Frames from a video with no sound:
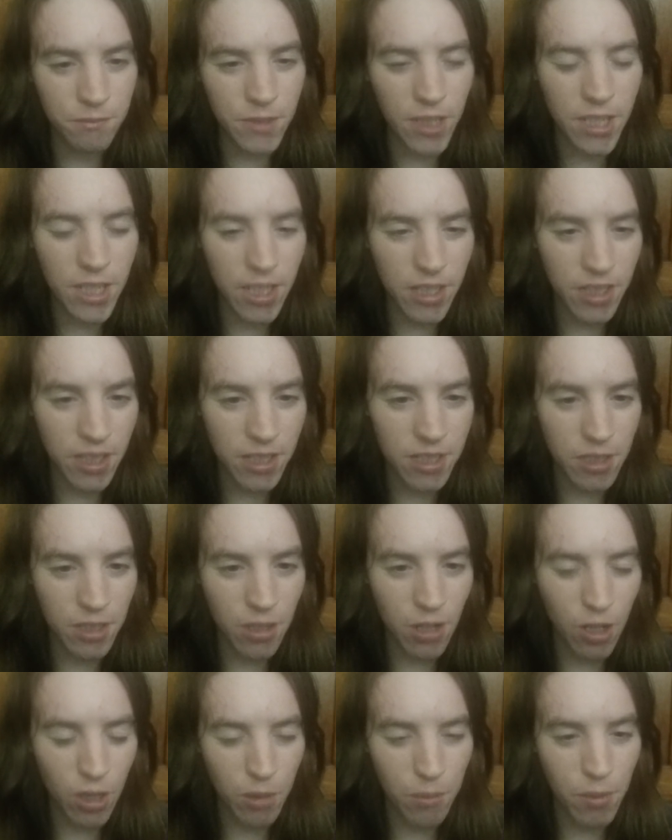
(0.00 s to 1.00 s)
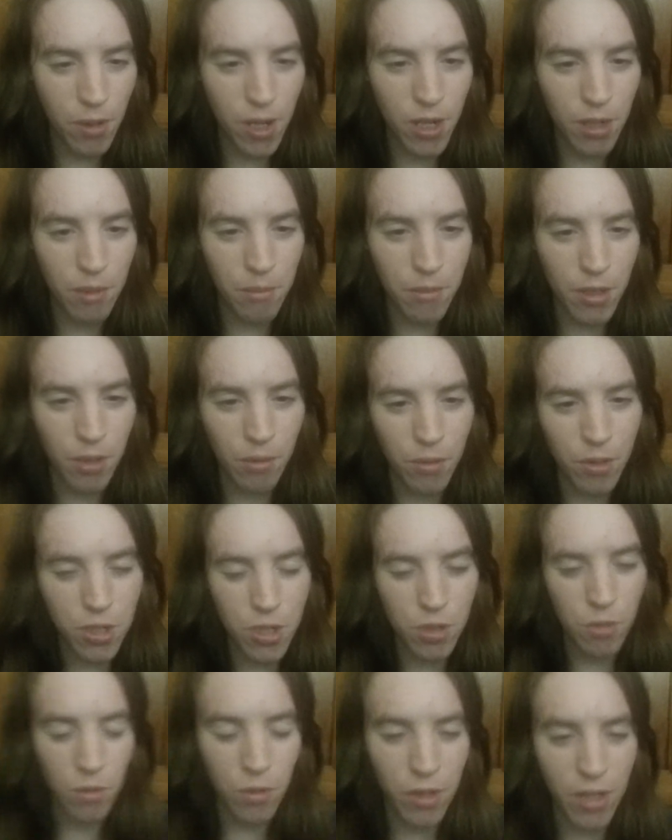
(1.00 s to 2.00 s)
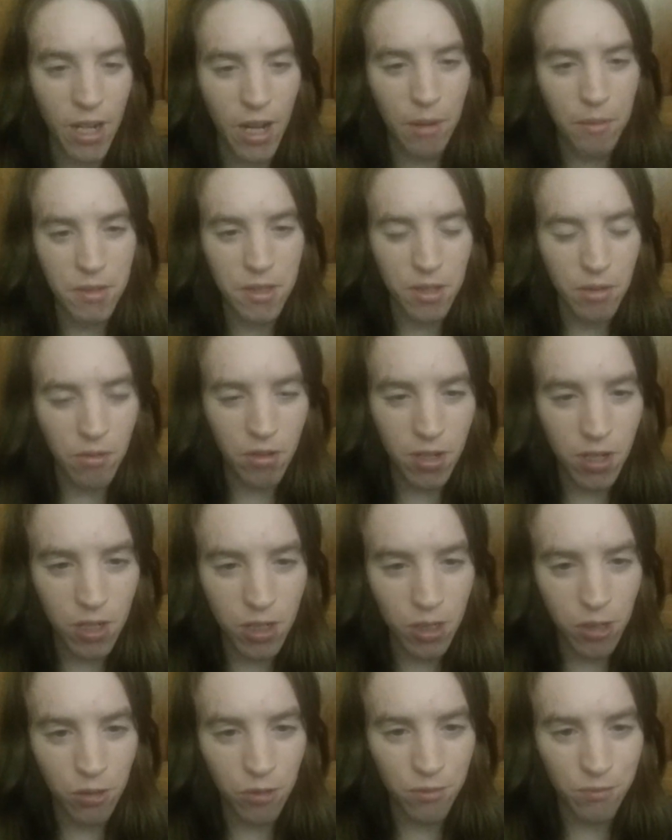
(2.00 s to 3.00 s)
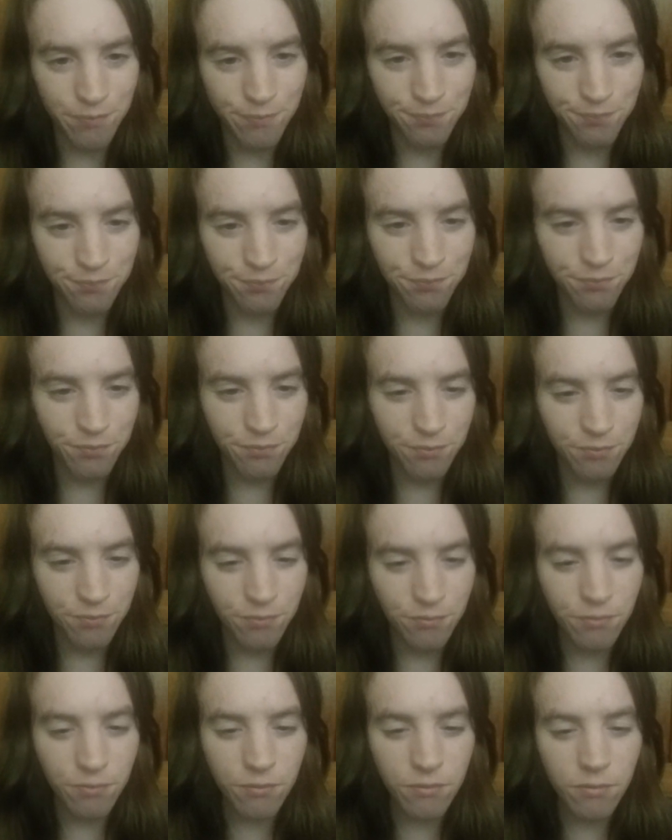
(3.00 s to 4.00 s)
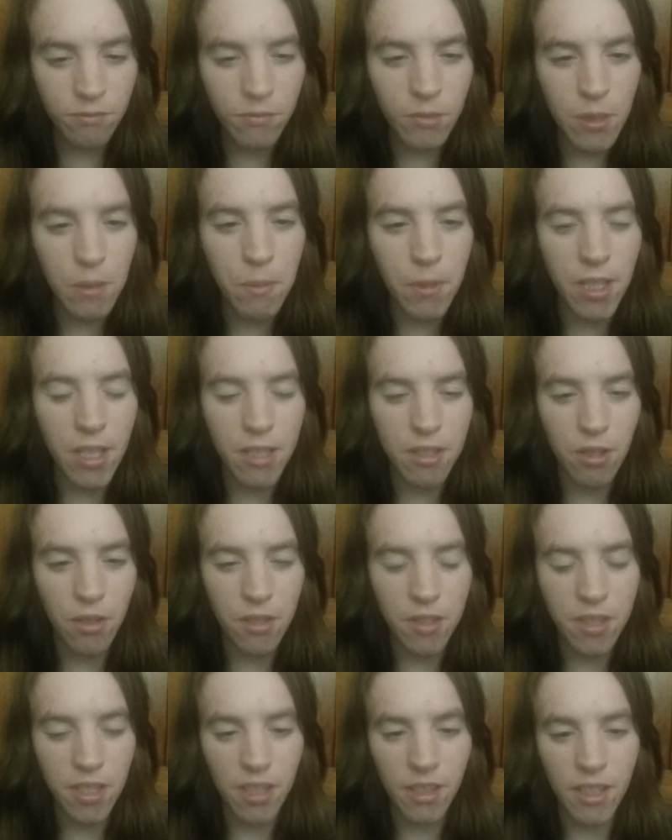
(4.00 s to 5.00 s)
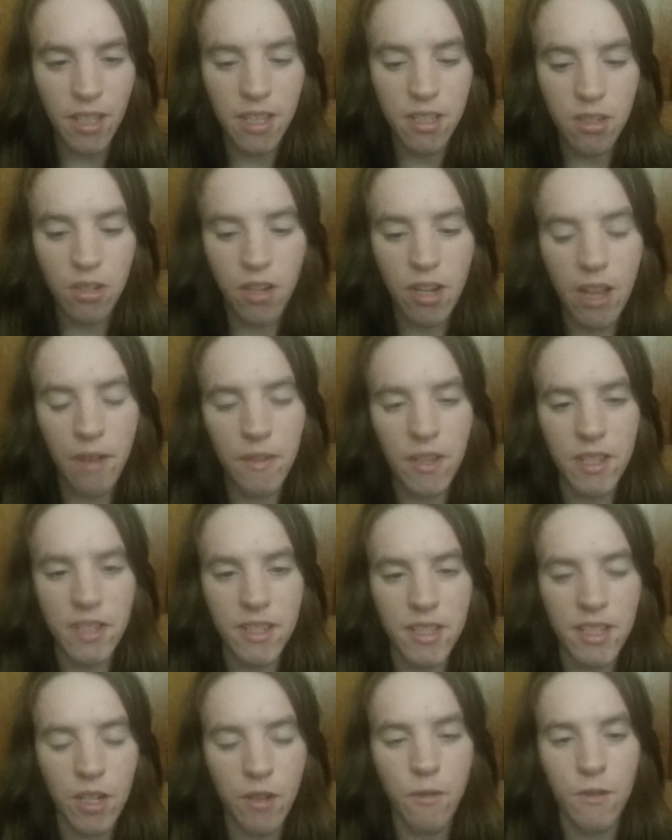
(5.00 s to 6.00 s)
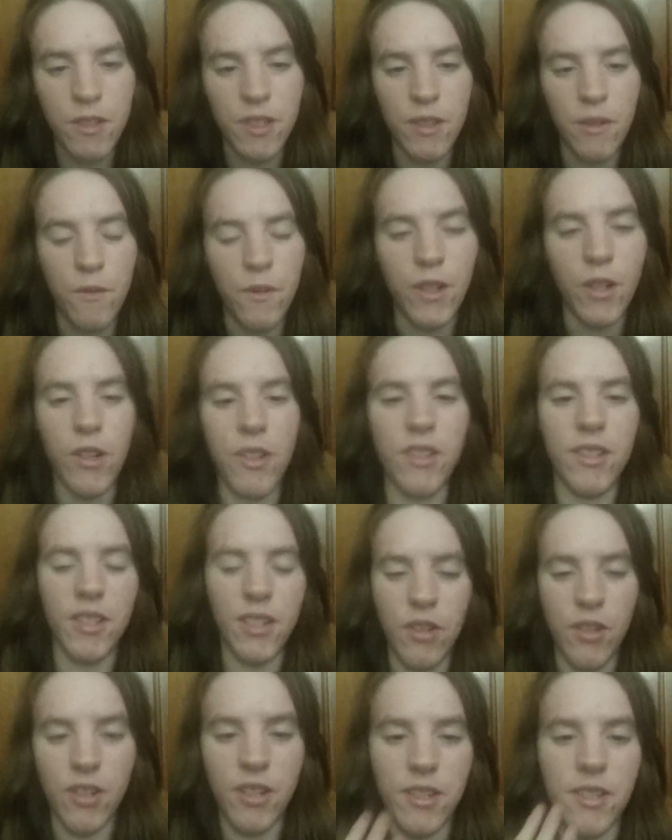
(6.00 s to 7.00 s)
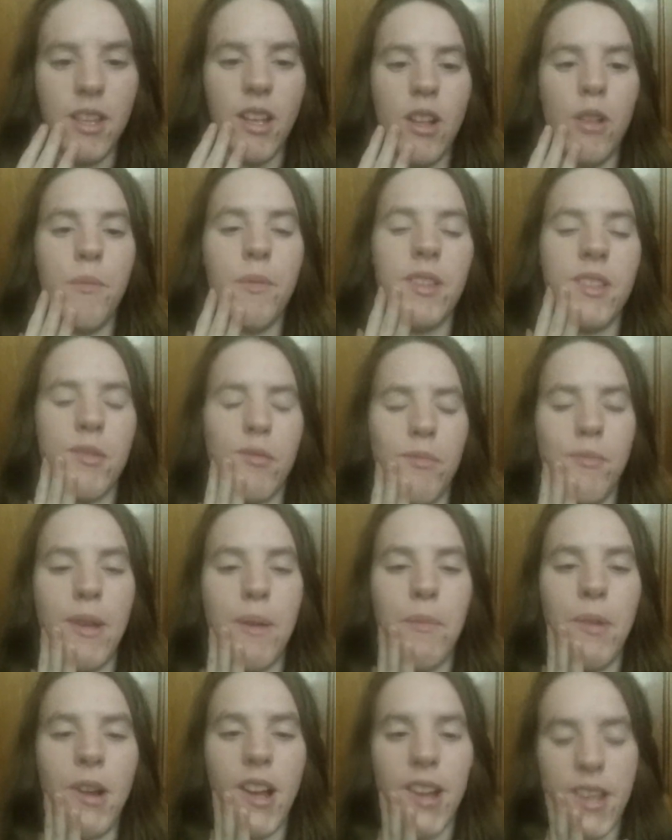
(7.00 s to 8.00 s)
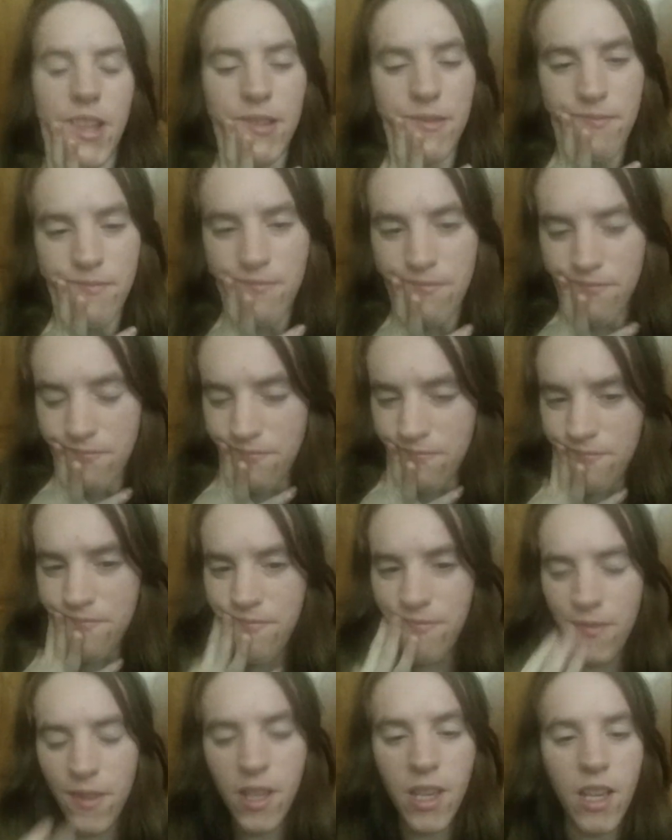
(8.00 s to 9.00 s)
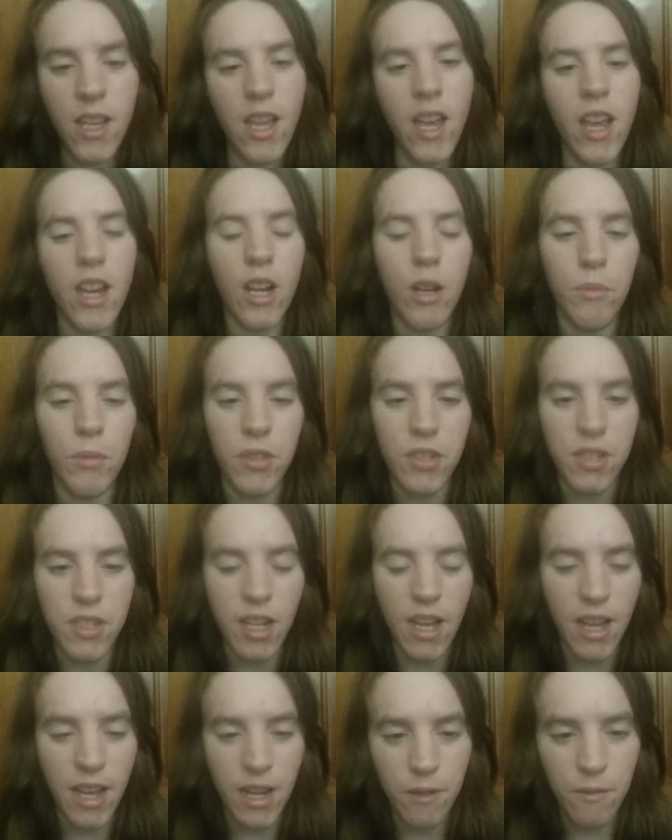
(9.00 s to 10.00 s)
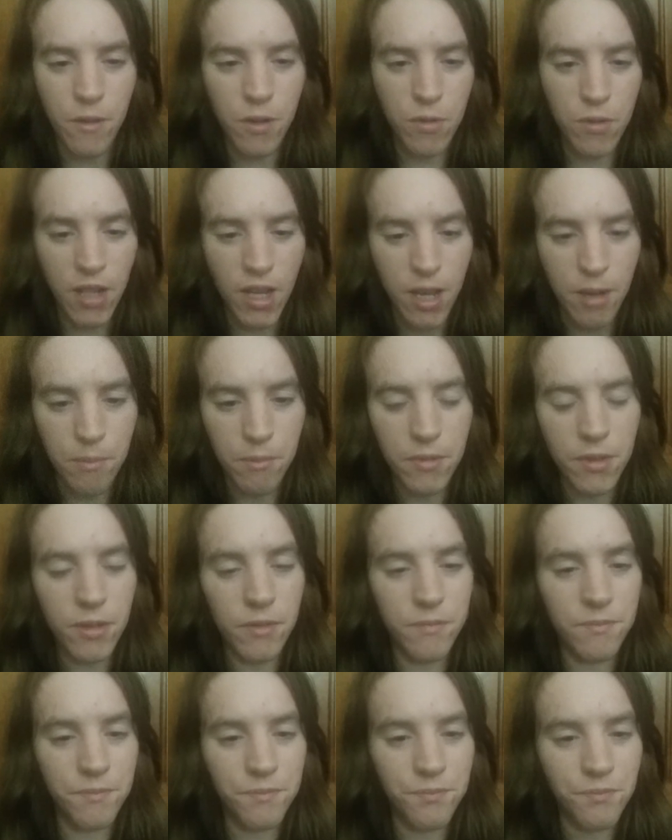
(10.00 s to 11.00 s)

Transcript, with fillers: I didn't get to call upon him in a ritual that I was going to do, because all of a sudden I started having se- severe and serious ailments with my body, and almost died a few times.